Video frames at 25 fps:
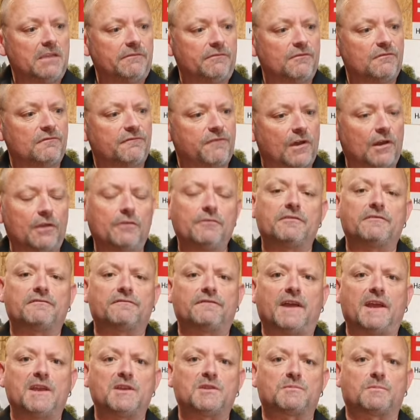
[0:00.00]
if you follow the
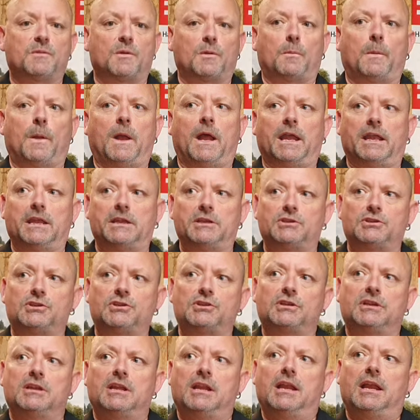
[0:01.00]
Facebook
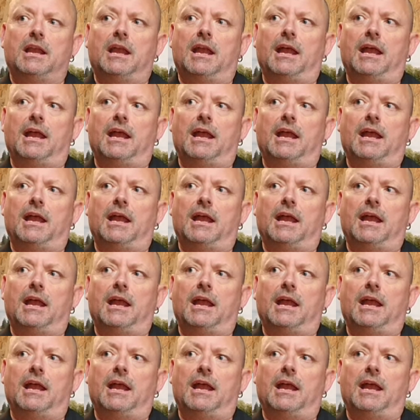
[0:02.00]
page,